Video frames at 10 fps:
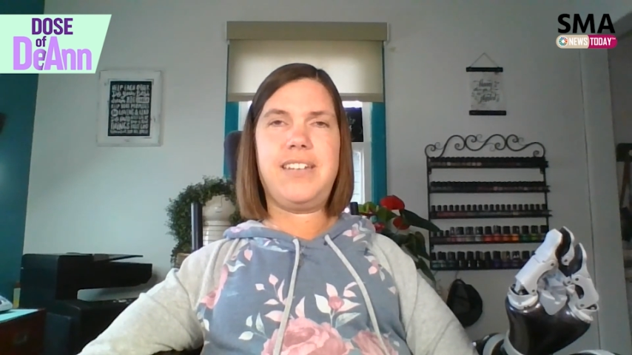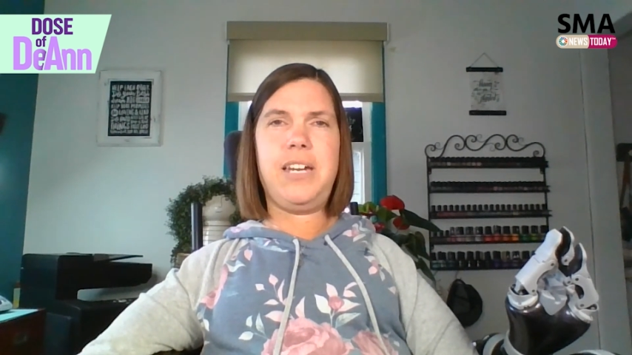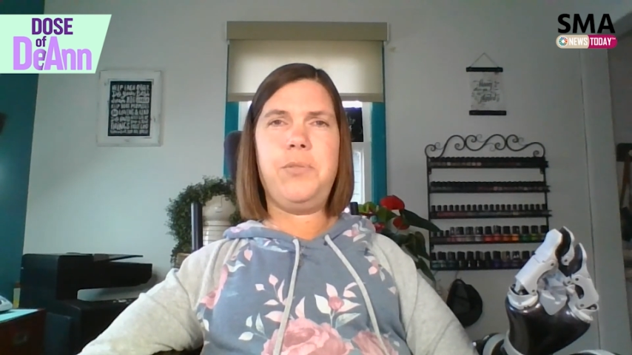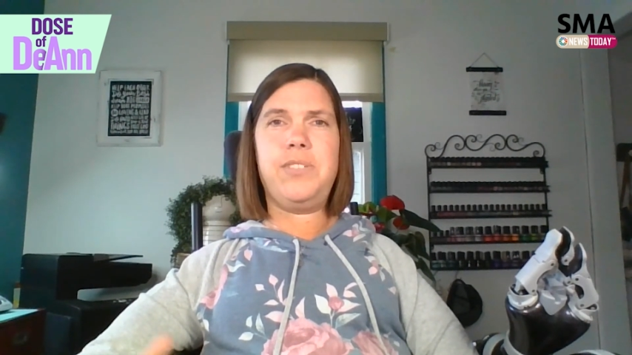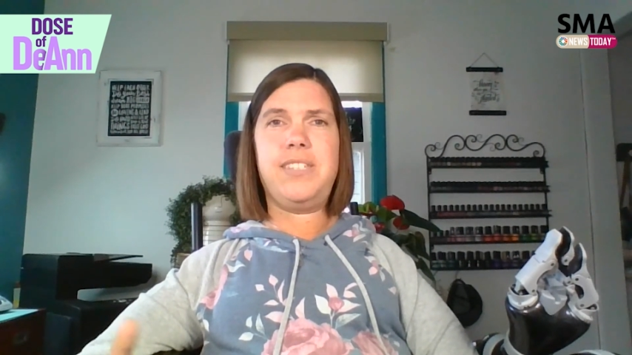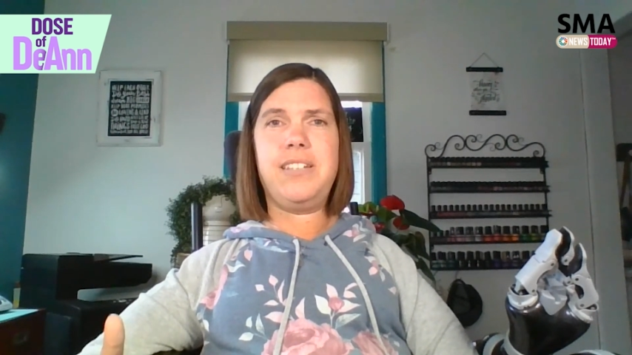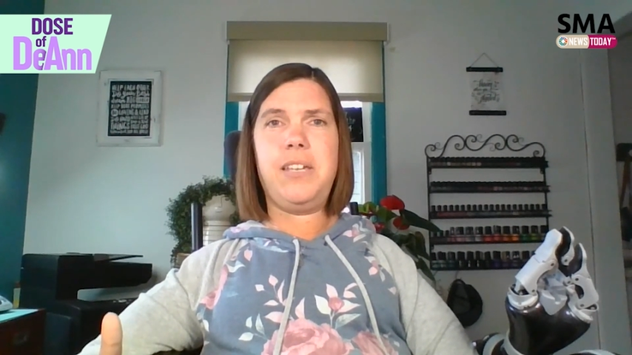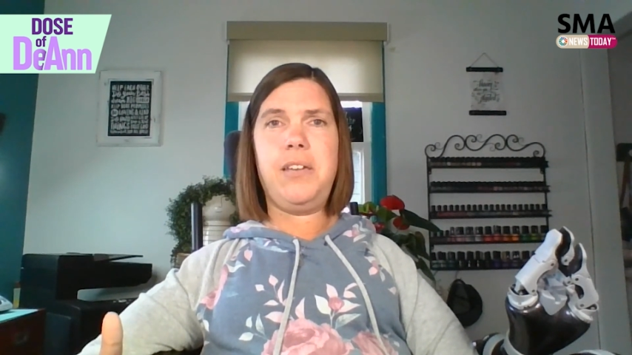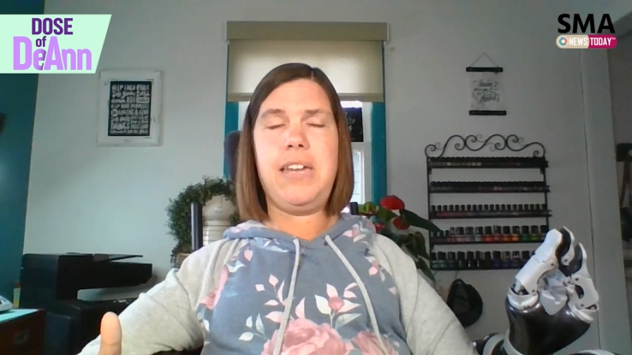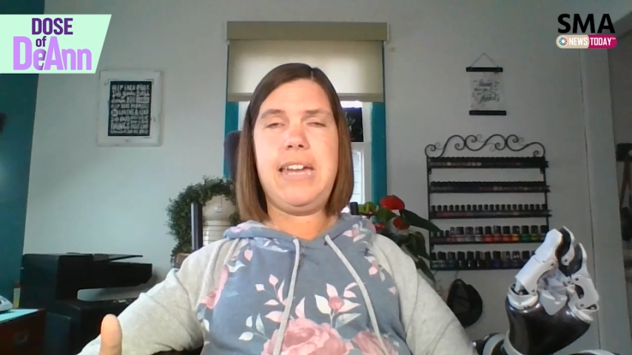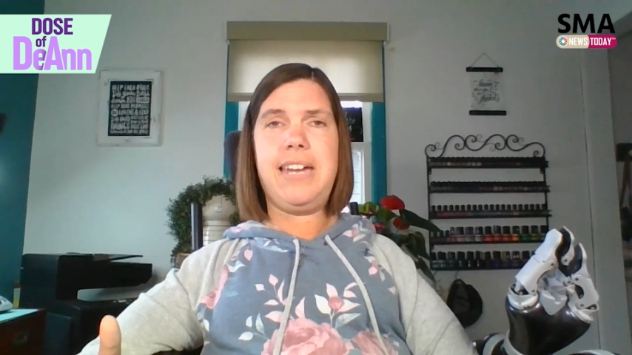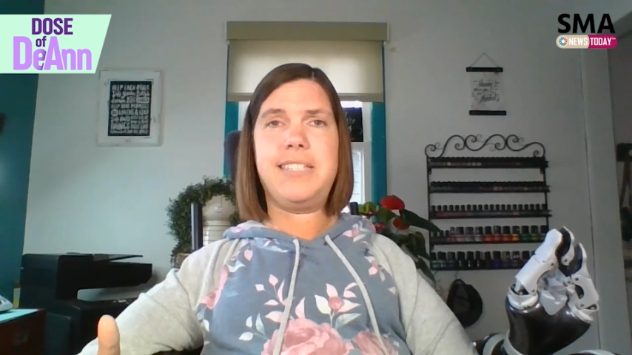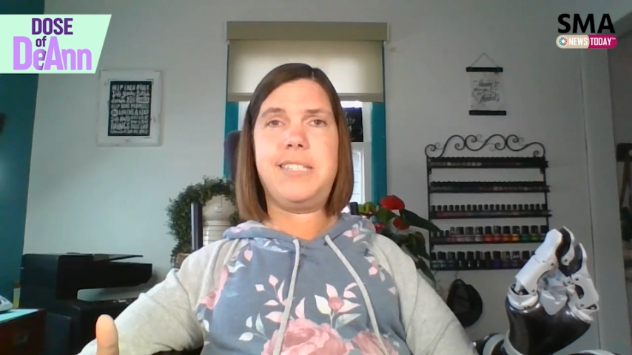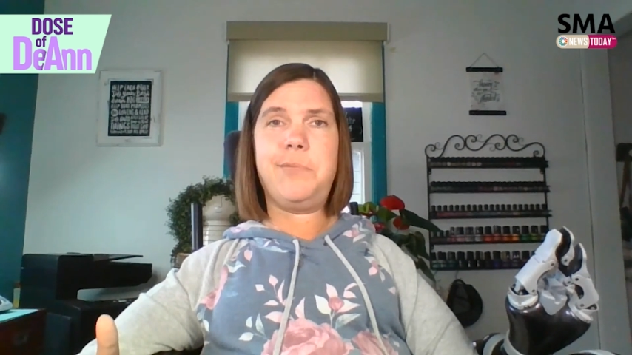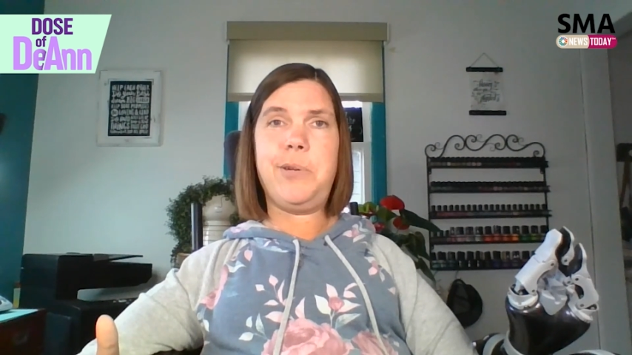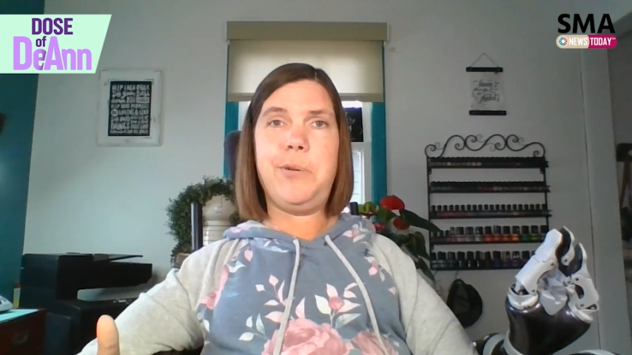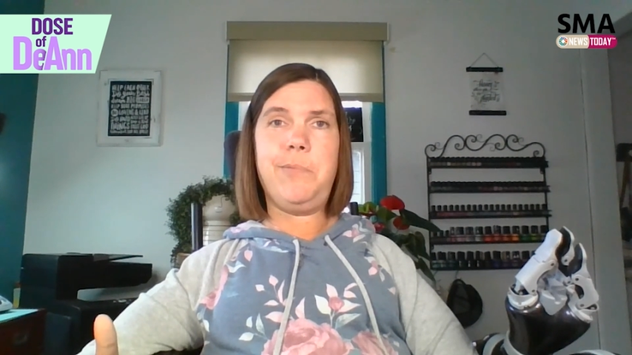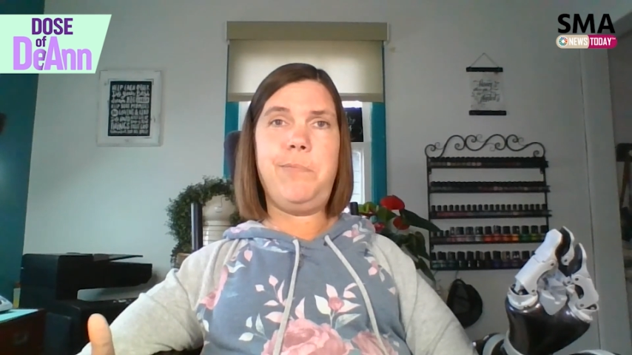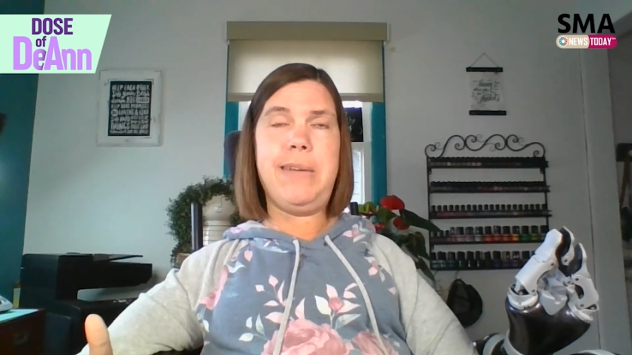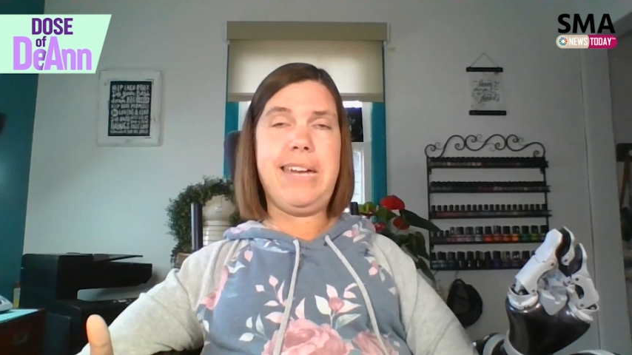I was going to ask
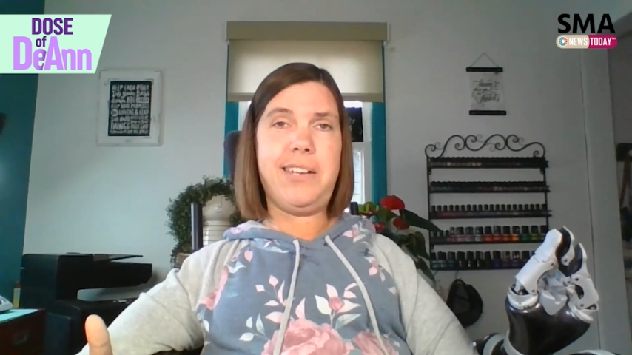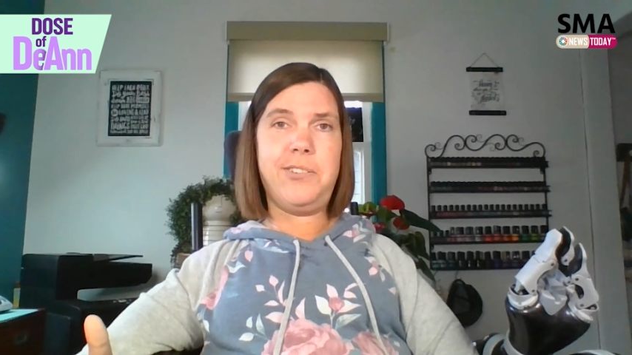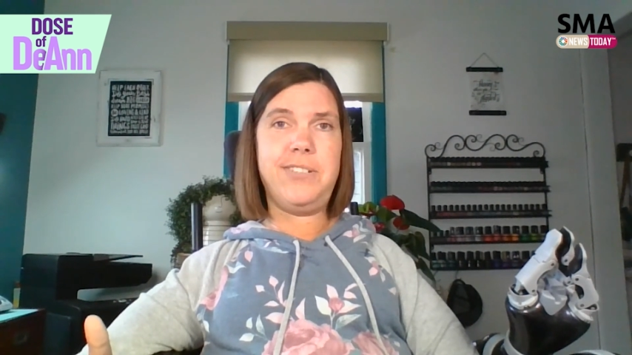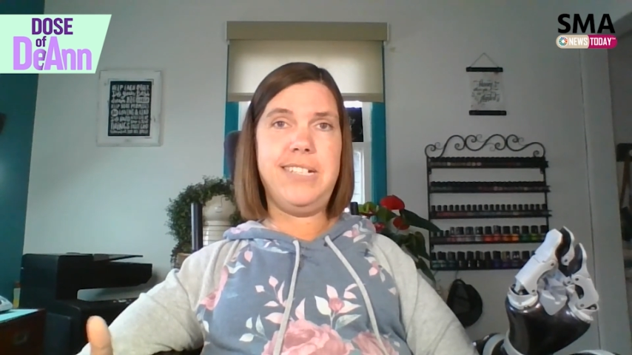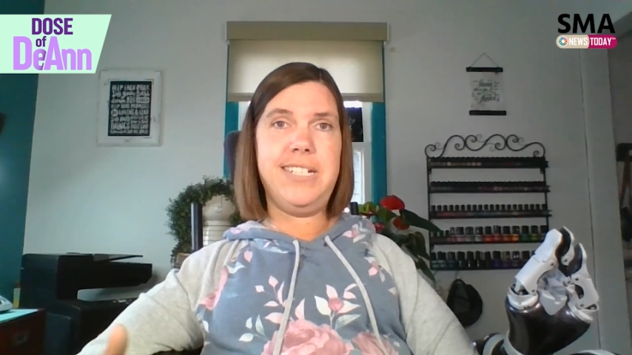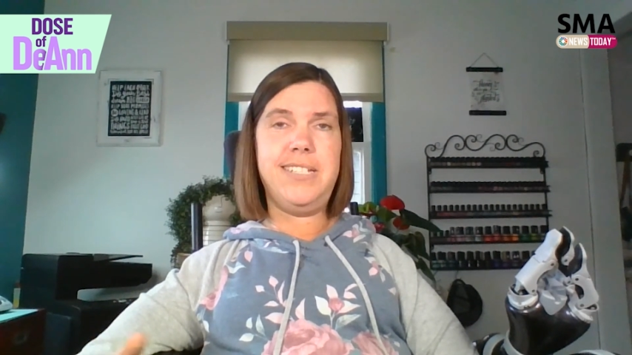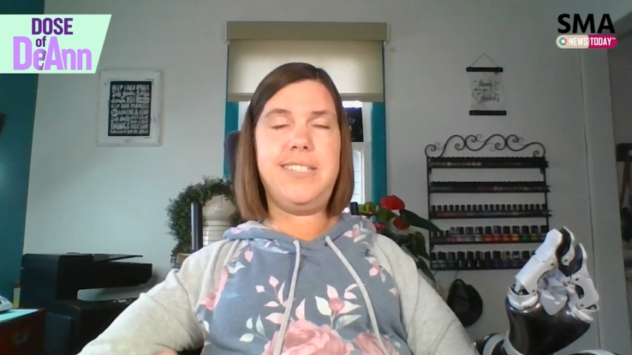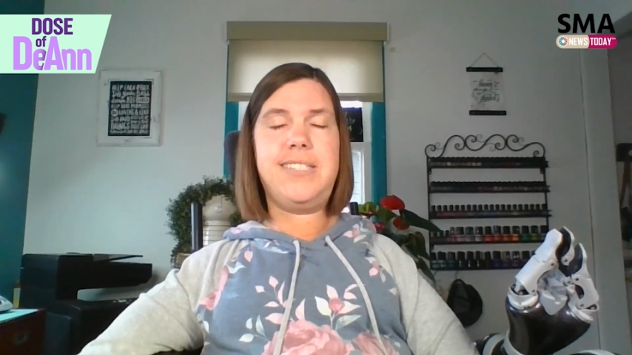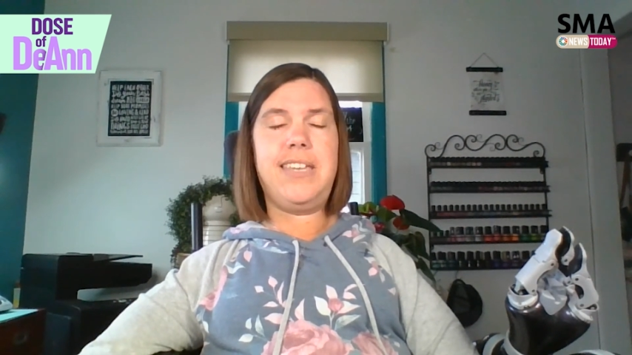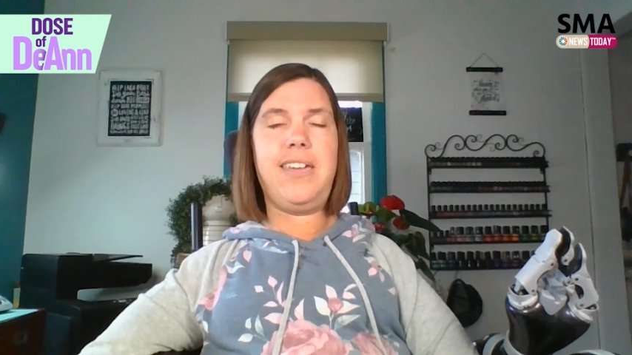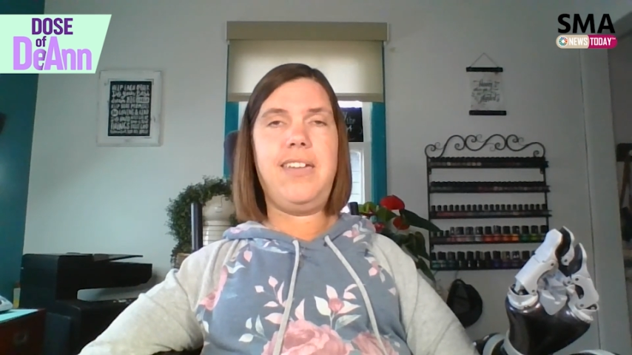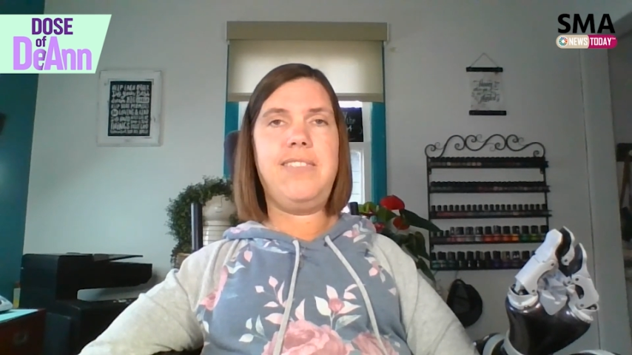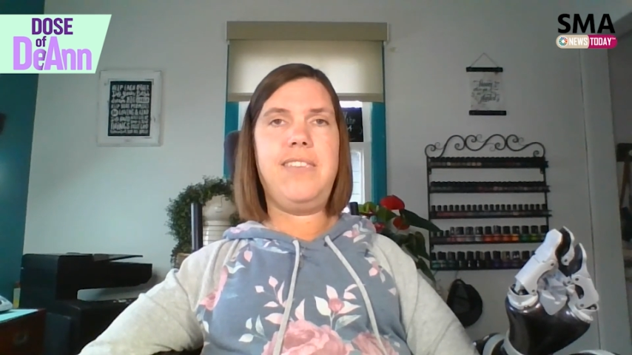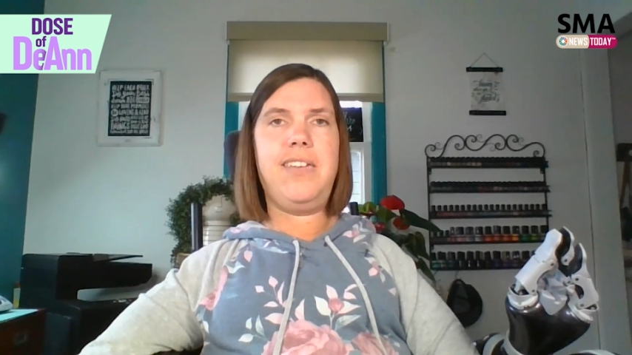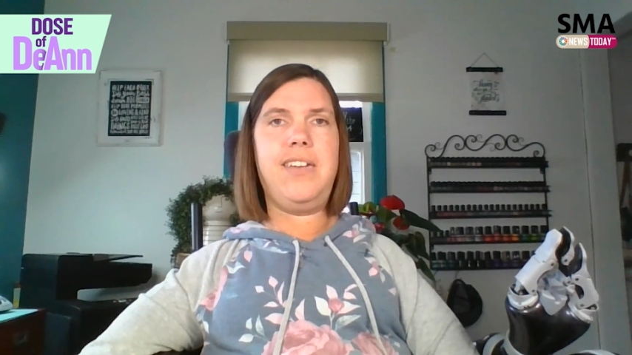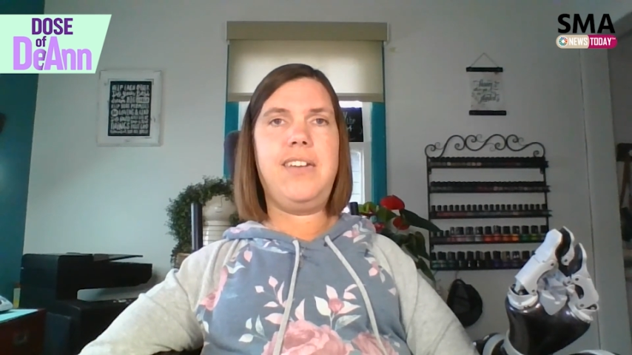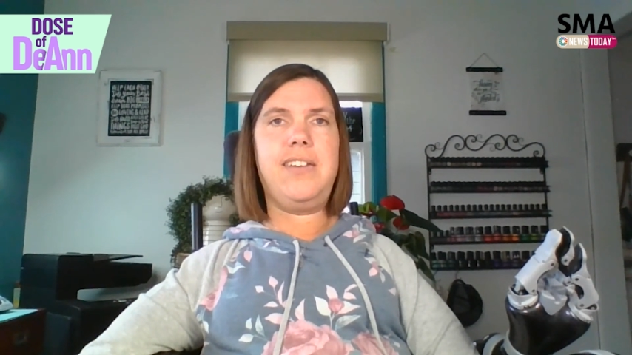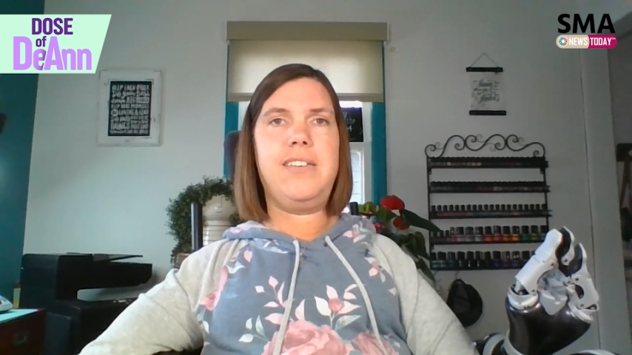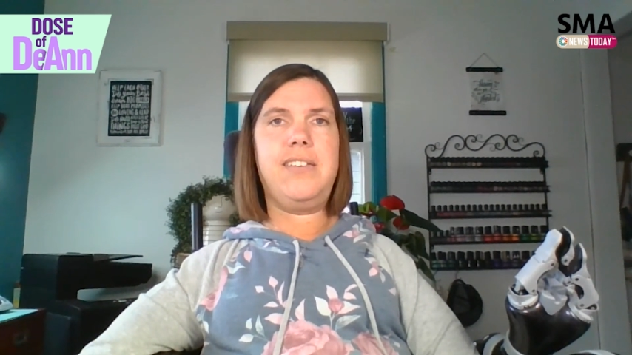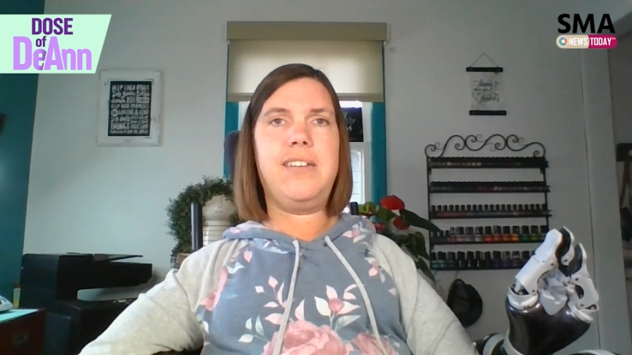about batteries and
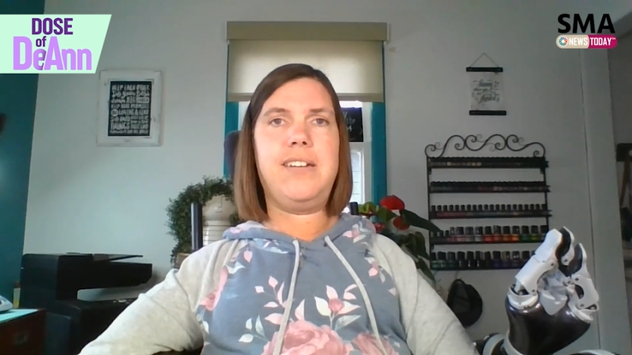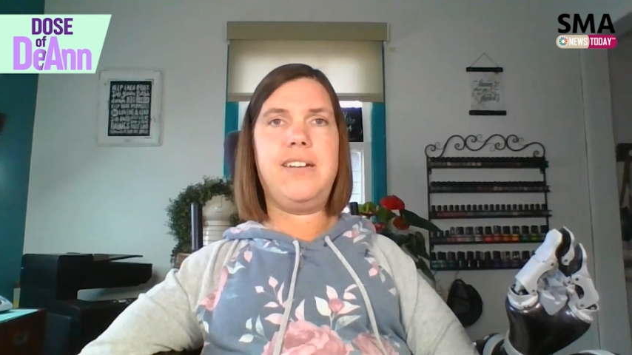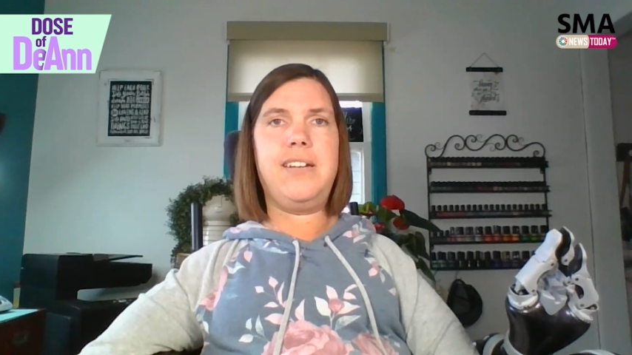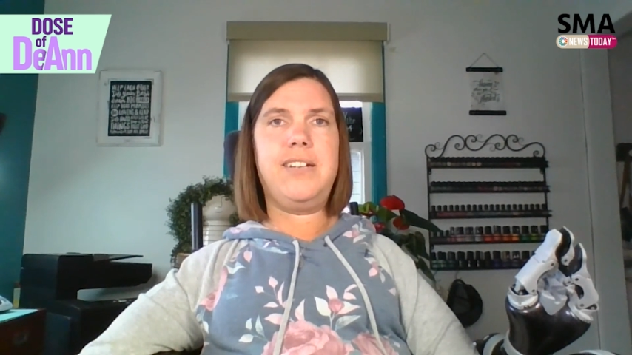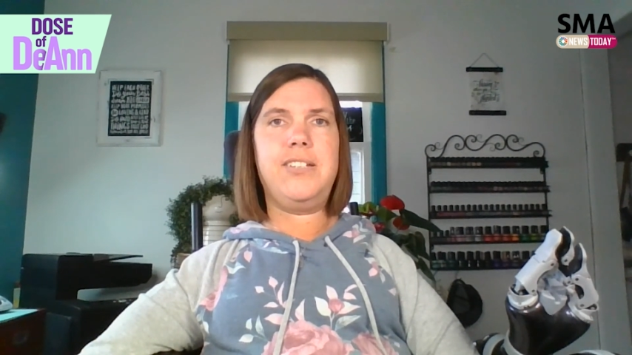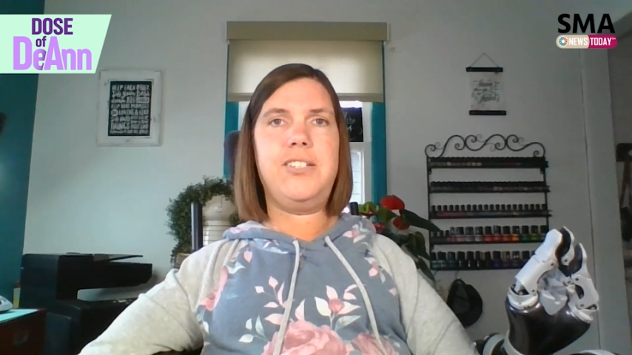then uh,